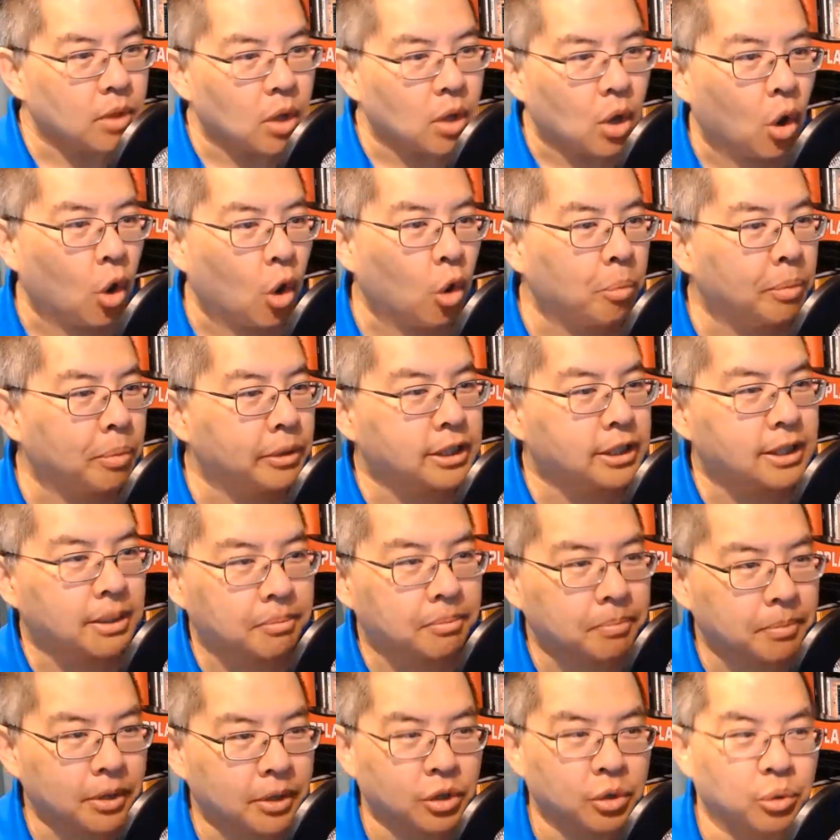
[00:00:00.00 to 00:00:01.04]
opens up
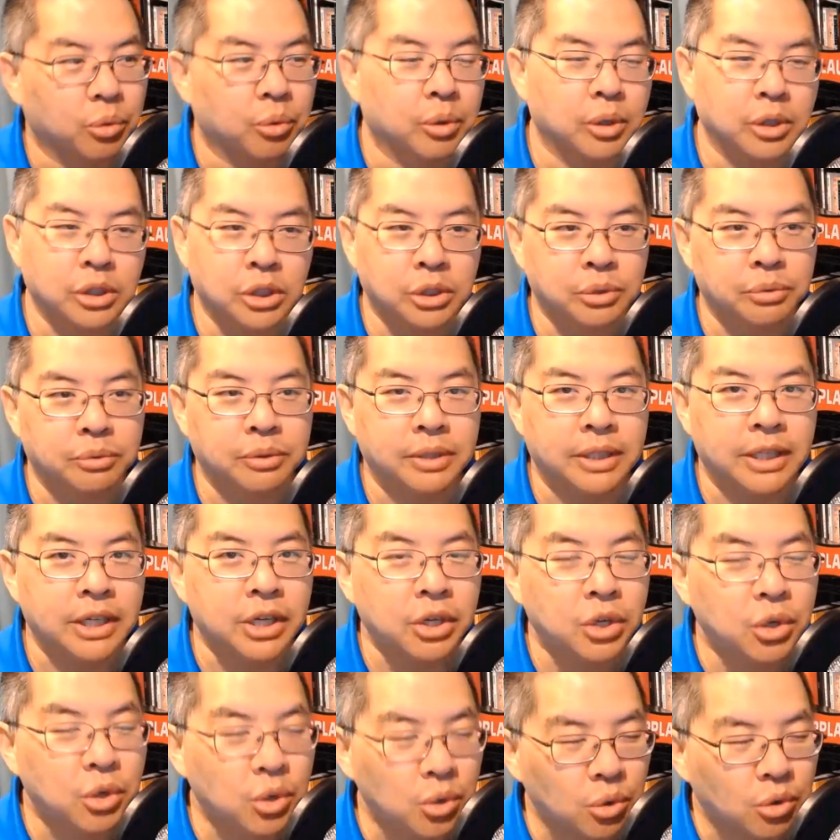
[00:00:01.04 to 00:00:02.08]
the door to
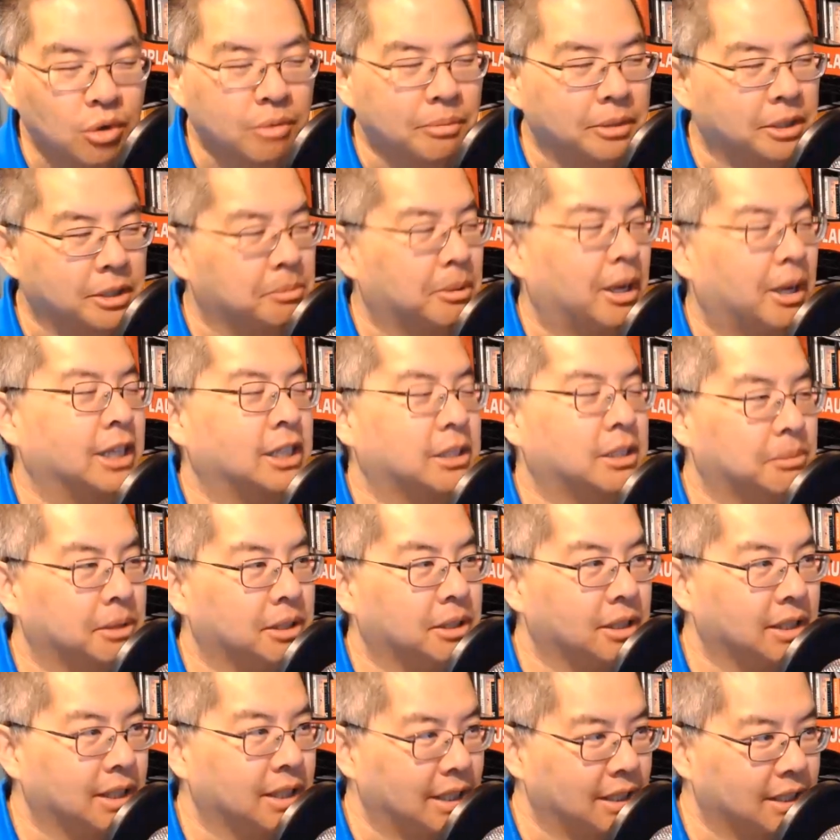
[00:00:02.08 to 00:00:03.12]
enormous
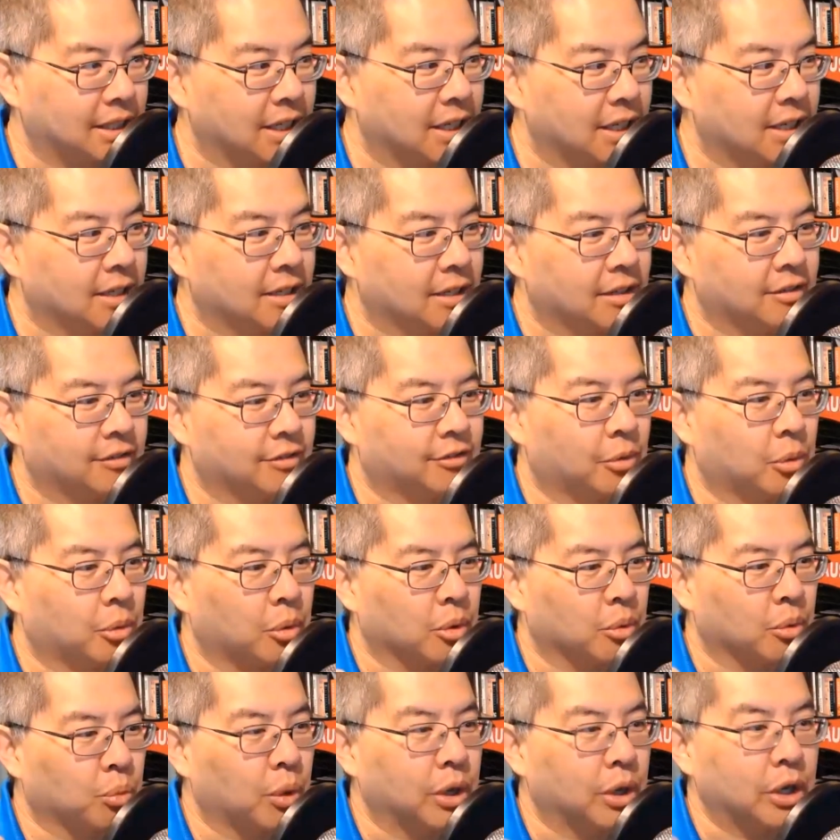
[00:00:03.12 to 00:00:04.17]
possibilities
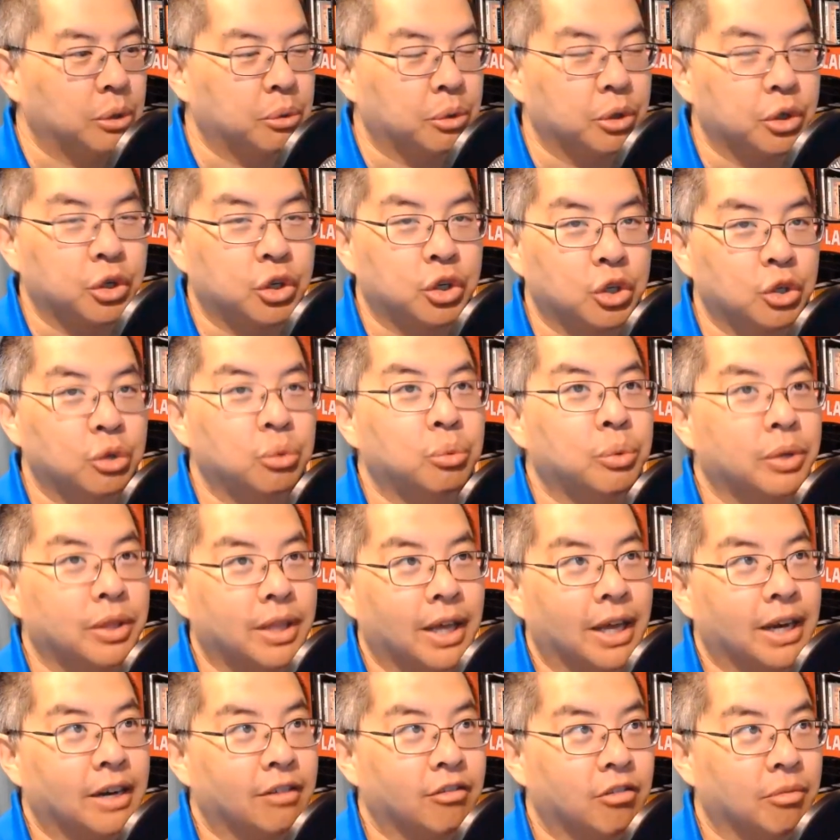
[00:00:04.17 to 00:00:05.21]
for what you can do with
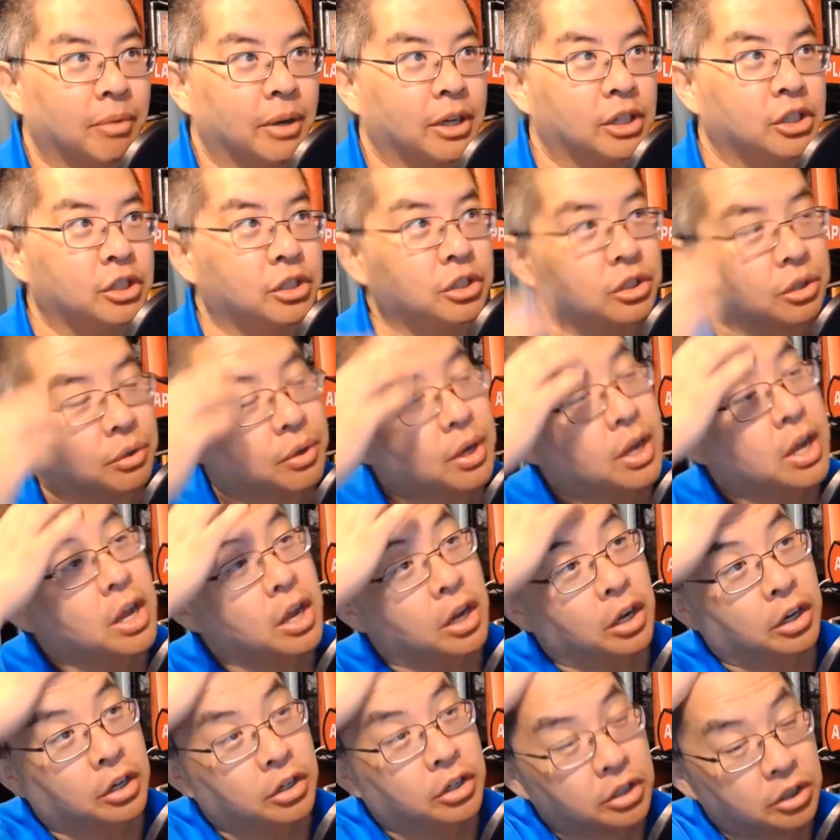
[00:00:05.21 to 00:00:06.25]
that information. So,
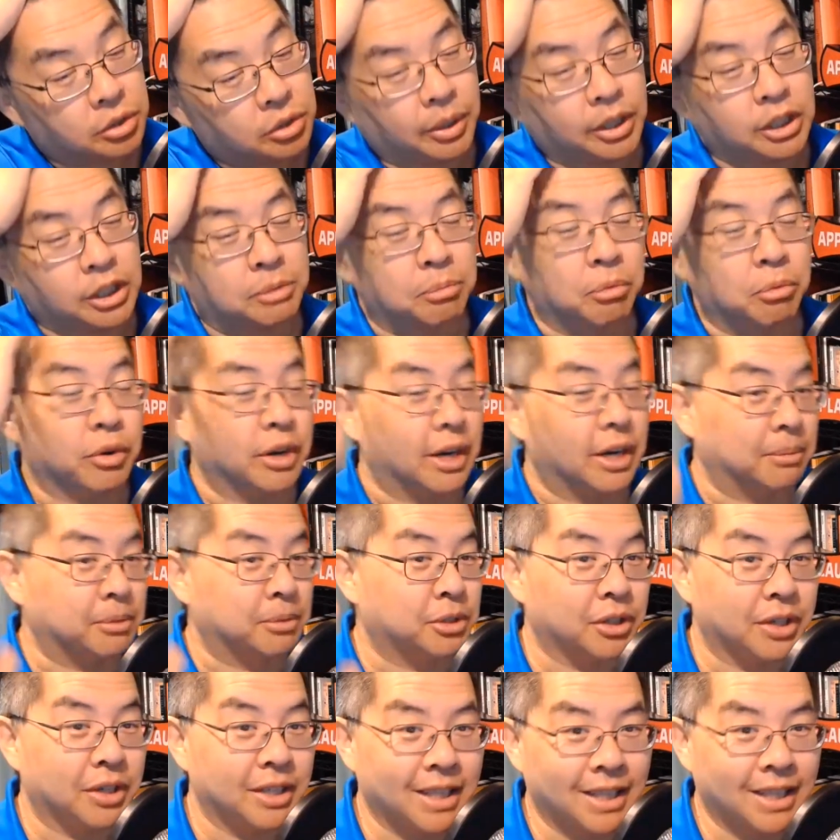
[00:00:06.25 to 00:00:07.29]
good question, Marina. I'm
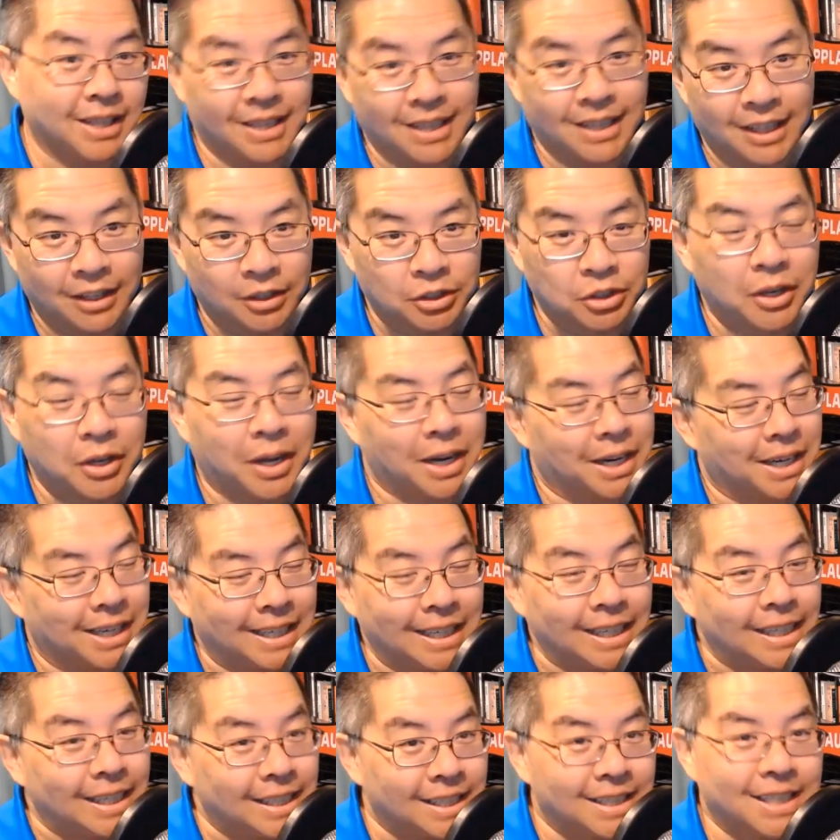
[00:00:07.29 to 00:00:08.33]
sorry that there's not an
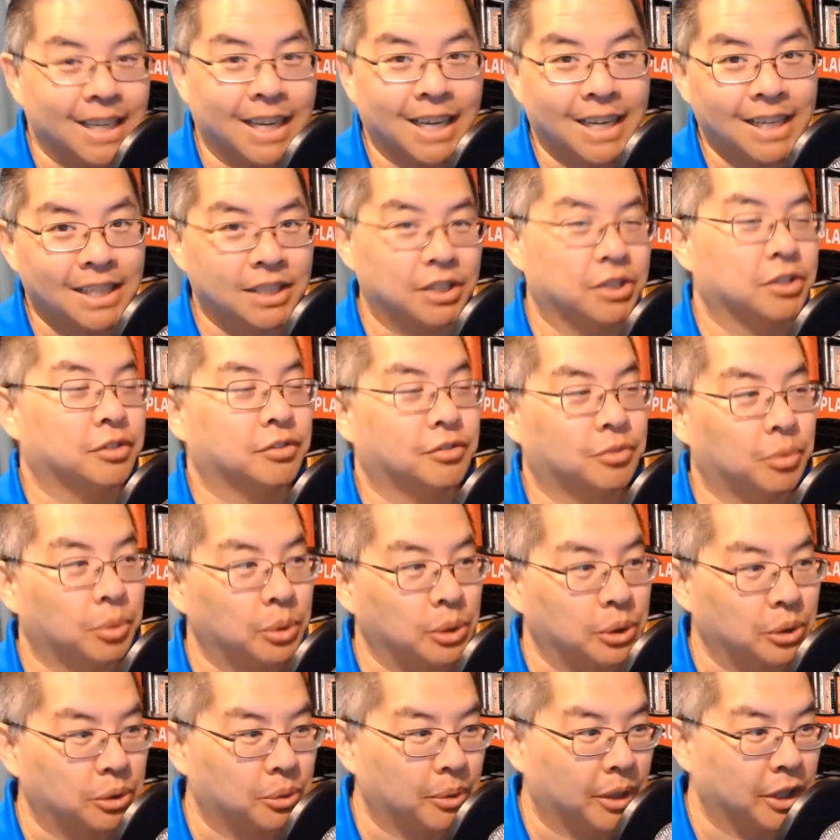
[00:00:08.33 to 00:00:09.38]
easy answer for
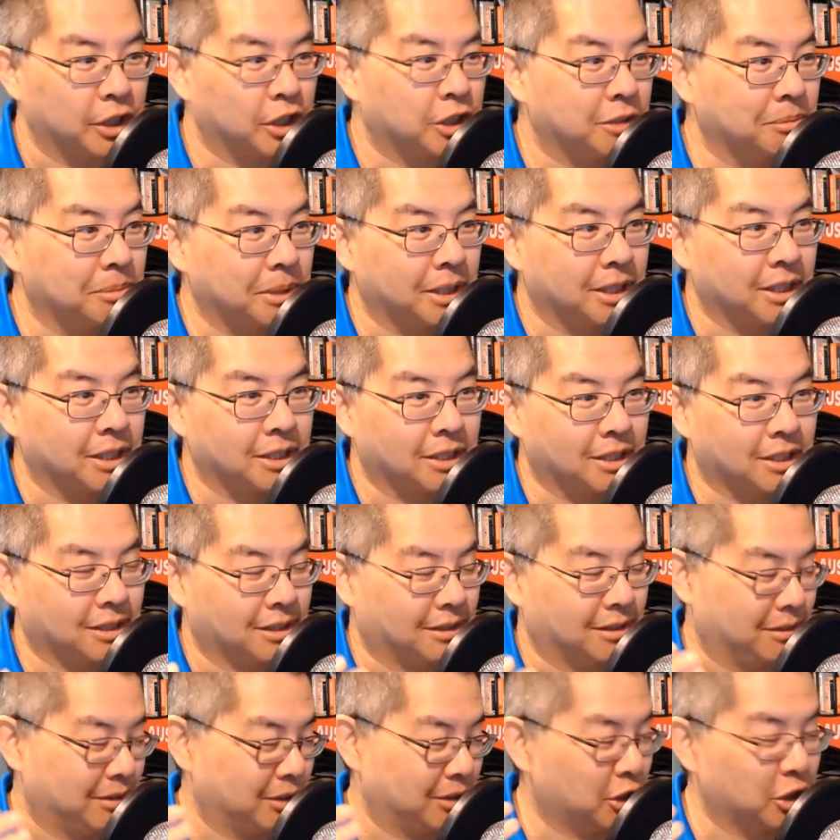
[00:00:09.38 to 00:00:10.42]
your question,
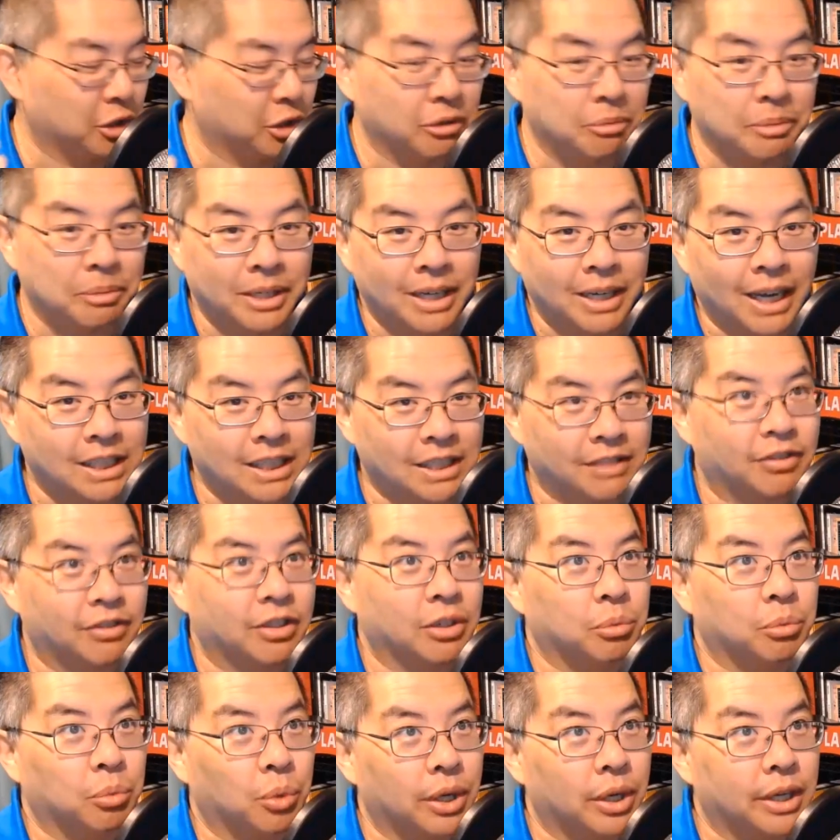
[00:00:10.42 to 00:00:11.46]
because it sure would be nice if
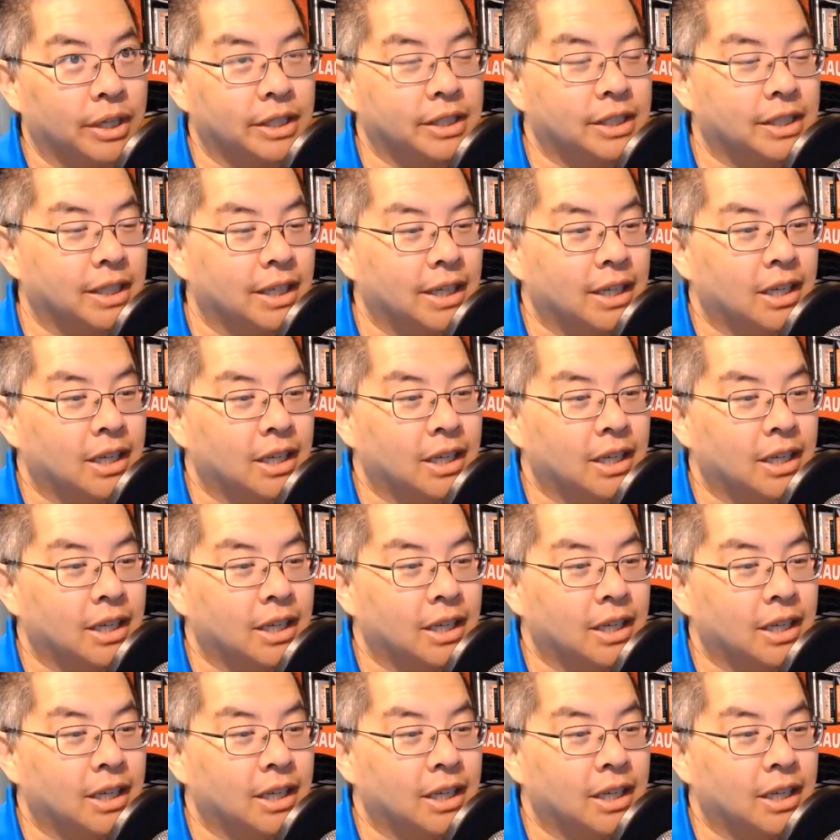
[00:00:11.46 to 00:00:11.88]
there was,